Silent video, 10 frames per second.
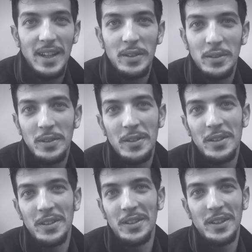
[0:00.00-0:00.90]
I don't
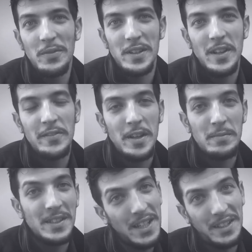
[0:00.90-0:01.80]
know the phrasal verb
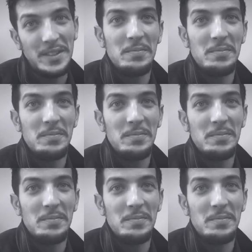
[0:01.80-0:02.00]
yet.